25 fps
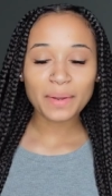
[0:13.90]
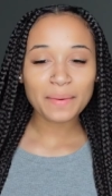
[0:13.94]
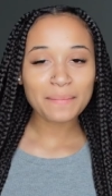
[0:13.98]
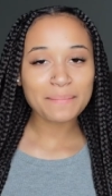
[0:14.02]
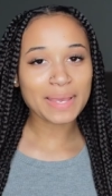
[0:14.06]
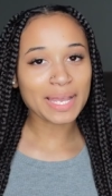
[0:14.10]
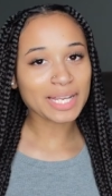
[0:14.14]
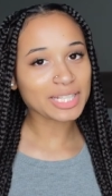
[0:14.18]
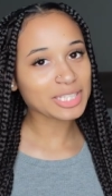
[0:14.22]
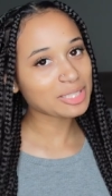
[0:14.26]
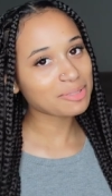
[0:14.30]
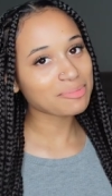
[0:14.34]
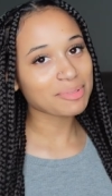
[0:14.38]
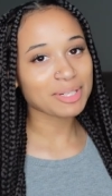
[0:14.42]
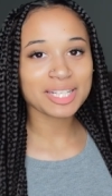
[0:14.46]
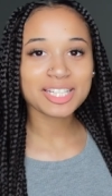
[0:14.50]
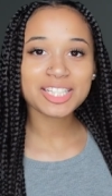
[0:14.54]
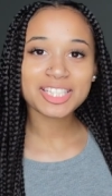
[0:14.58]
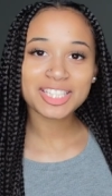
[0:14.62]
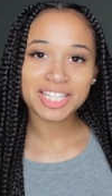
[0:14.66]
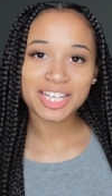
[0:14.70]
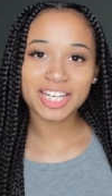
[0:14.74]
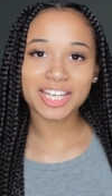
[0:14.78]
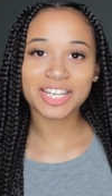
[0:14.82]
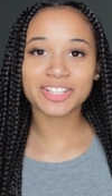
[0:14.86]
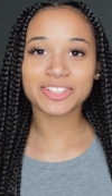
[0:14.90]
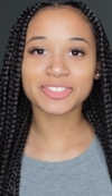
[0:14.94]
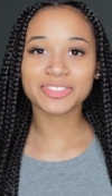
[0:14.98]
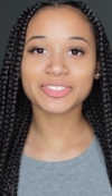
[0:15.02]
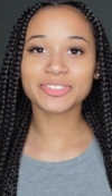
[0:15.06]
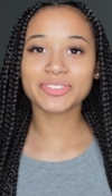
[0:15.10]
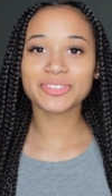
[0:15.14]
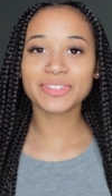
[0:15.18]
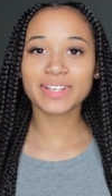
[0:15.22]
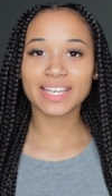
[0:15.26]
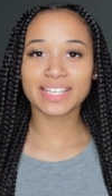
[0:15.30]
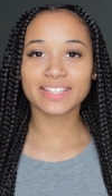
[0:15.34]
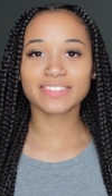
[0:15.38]
back to my
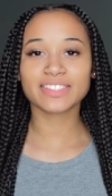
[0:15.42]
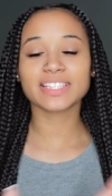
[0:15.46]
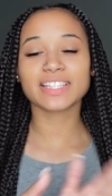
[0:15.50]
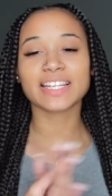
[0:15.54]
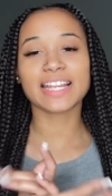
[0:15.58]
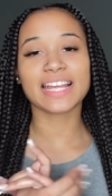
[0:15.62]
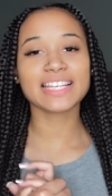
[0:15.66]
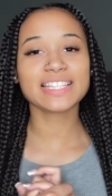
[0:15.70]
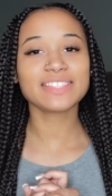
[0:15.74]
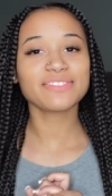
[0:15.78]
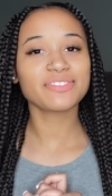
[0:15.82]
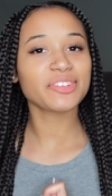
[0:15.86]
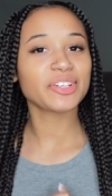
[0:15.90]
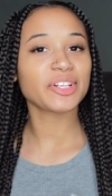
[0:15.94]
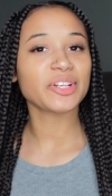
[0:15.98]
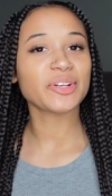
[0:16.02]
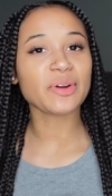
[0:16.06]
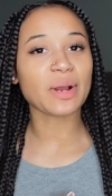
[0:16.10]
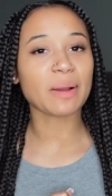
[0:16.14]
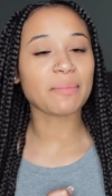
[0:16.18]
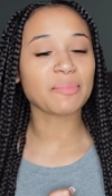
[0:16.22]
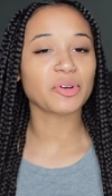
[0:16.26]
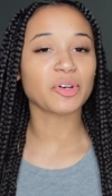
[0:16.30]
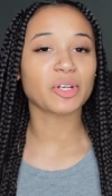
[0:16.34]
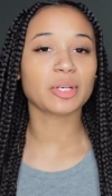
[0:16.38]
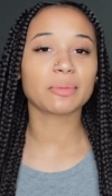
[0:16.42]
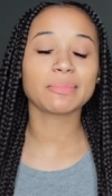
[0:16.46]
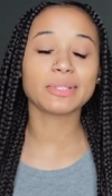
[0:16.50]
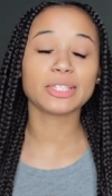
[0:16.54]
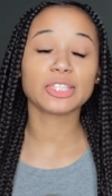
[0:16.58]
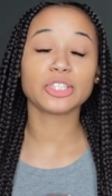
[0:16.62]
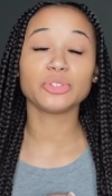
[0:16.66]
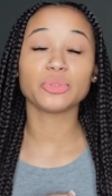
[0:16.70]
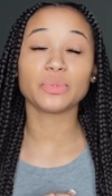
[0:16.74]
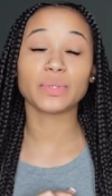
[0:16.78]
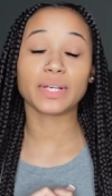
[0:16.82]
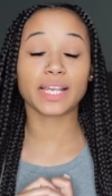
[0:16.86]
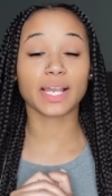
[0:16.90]
channel. In today's video, I'm going to be
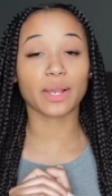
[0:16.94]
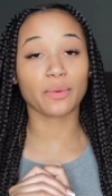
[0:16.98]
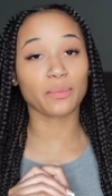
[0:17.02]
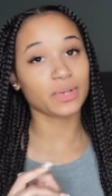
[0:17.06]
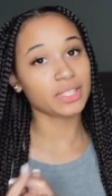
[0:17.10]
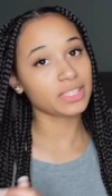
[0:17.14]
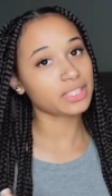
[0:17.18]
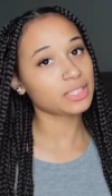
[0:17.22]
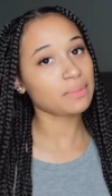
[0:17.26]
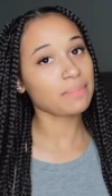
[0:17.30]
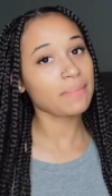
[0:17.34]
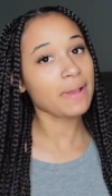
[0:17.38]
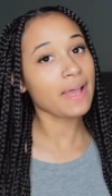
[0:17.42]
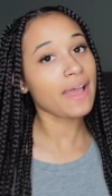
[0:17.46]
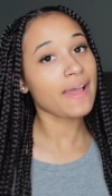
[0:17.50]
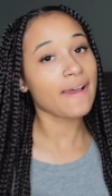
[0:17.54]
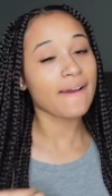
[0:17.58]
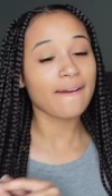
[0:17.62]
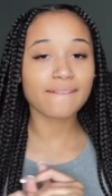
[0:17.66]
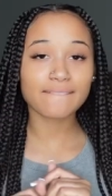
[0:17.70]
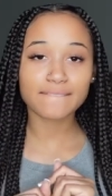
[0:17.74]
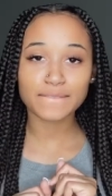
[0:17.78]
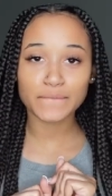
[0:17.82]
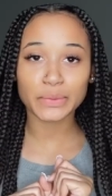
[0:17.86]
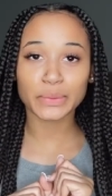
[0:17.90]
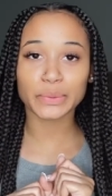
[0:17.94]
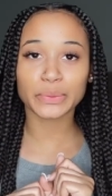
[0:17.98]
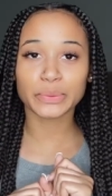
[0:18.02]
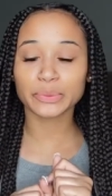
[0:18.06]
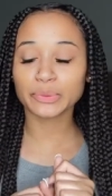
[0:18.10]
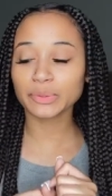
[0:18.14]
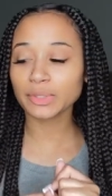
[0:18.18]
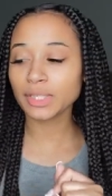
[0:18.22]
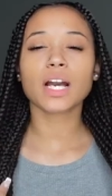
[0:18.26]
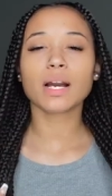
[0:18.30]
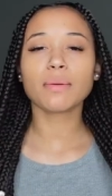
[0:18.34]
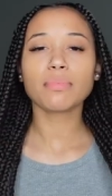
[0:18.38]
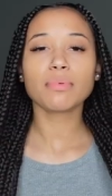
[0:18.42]
doing a what's on my
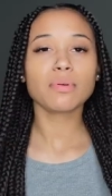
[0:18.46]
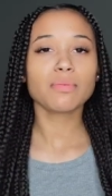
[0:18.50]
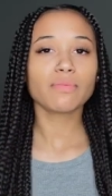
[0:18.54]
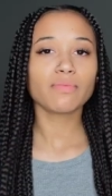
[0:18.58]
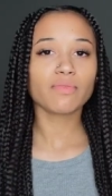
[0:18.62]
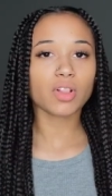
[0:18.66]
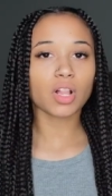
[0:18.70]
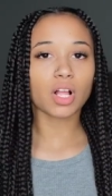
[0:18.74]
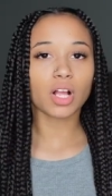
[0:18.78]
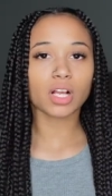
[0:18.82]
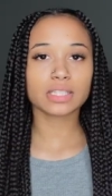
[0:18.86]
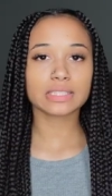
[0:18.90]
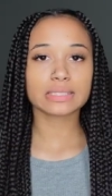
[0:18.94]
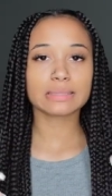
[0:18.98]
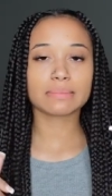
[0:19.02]
iPhone. A couple vlogs